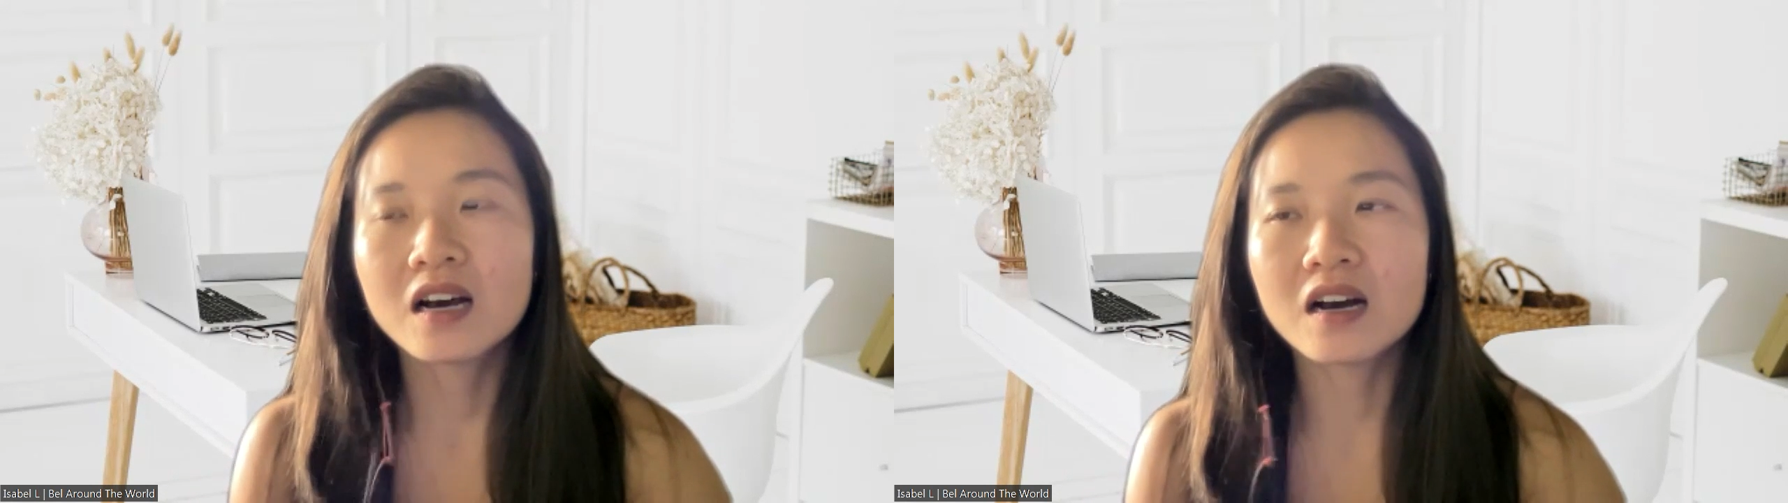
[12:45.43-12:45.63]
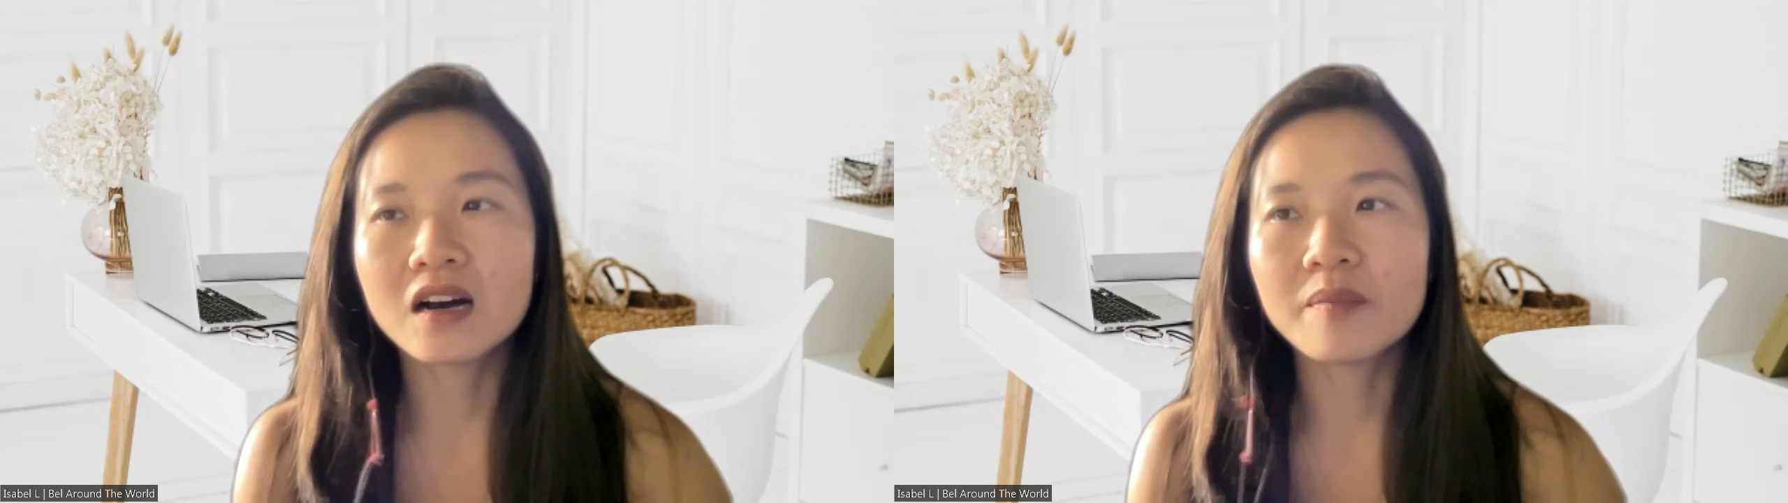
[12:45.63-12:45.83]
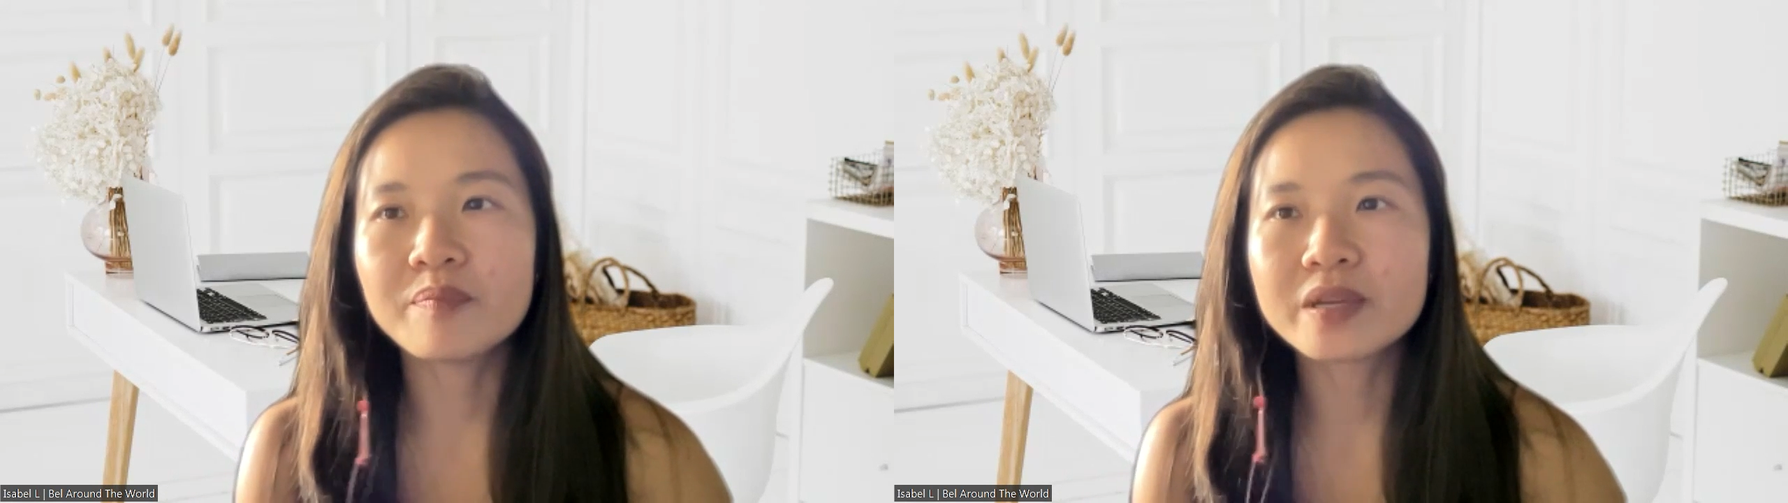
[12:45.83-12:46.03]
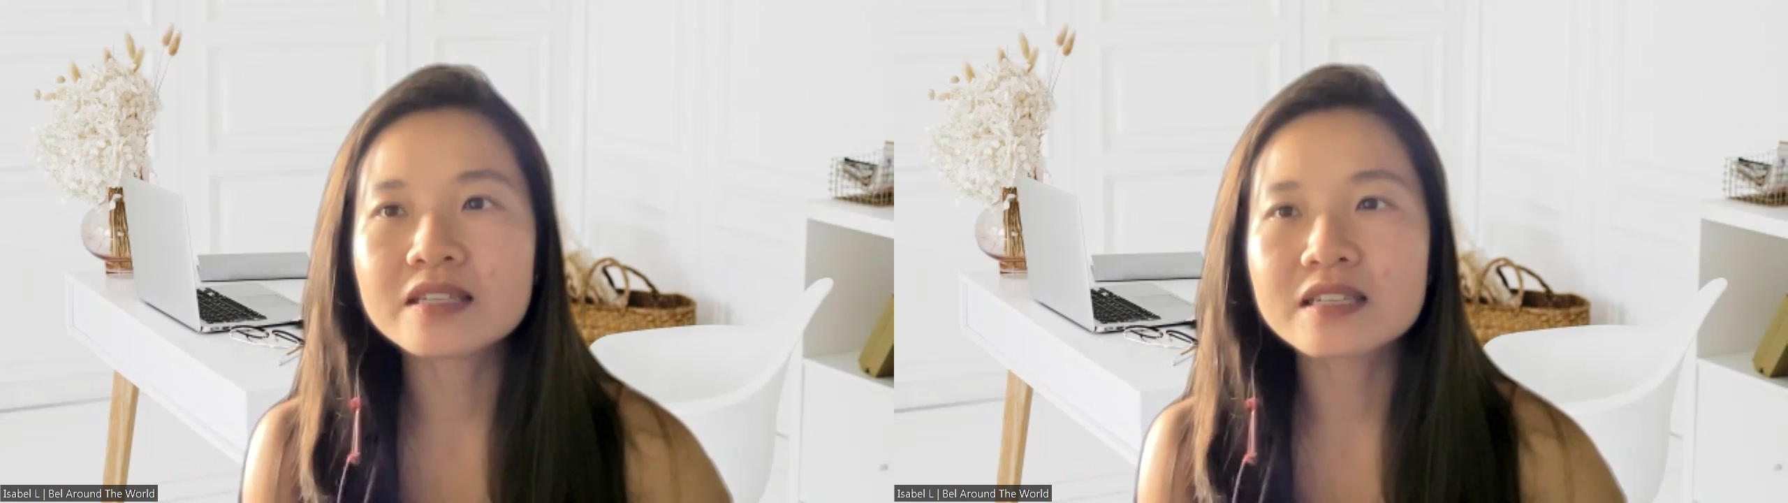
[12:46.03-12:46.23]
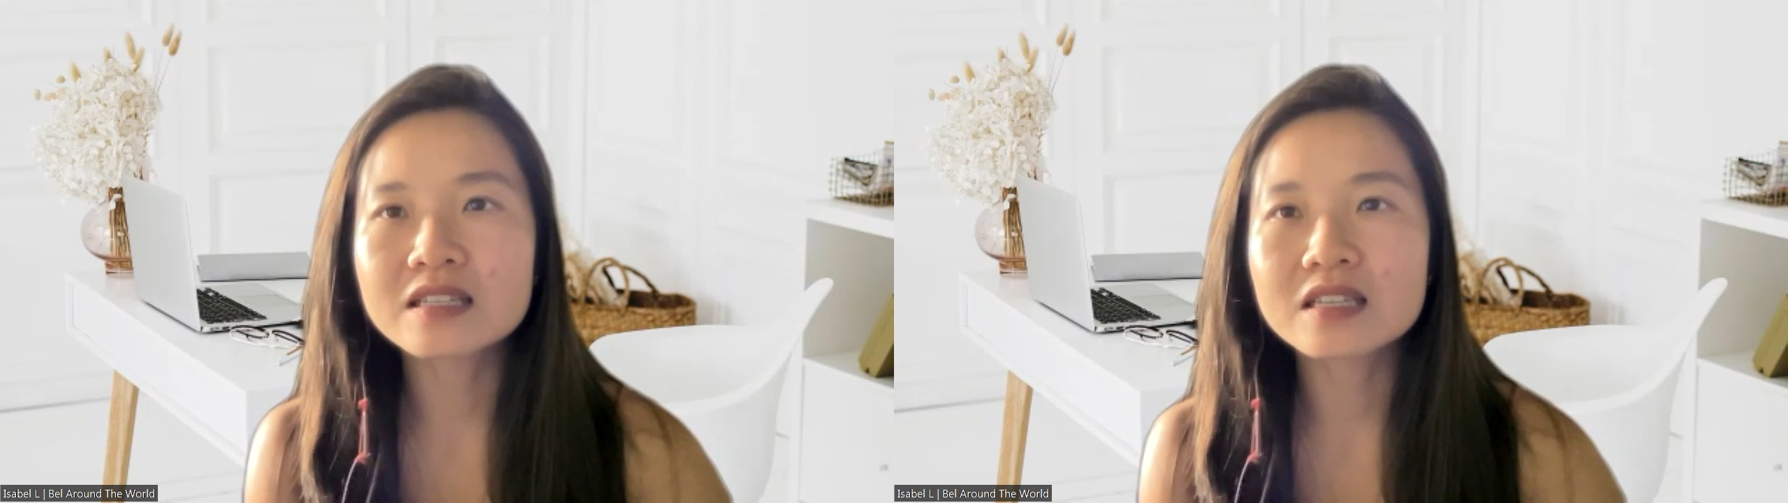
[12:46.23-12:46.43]
um,
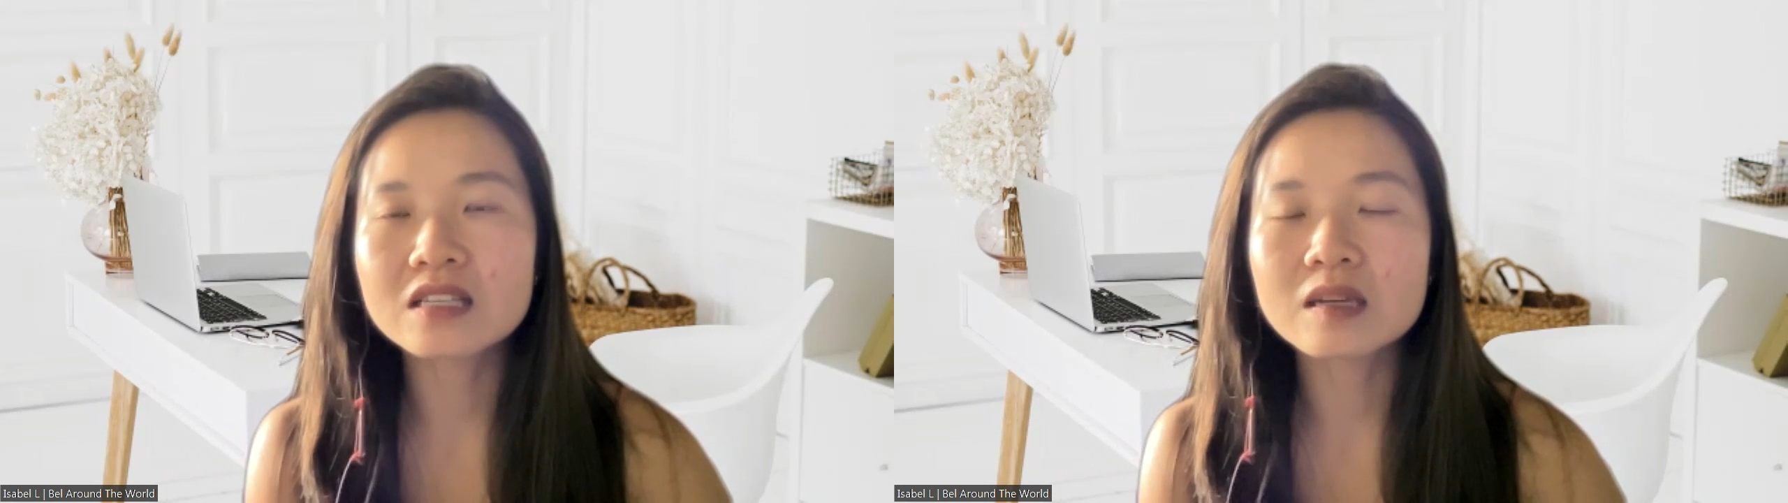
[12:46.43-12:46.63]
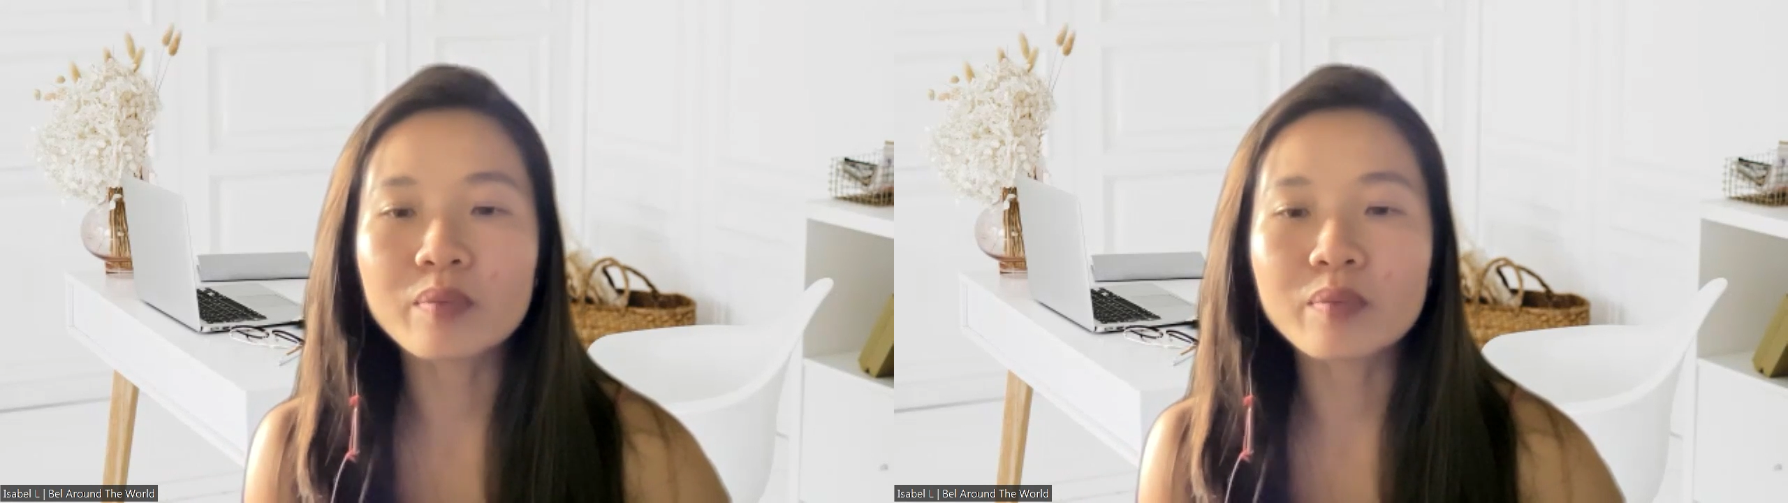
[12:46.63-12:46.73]
businesses